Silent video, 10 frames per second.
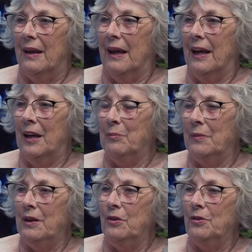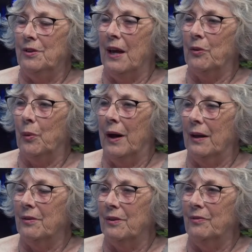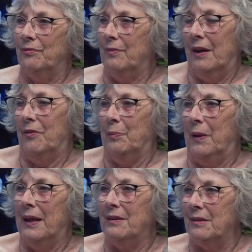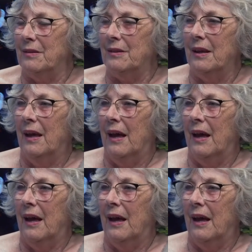in New South Wales and other places,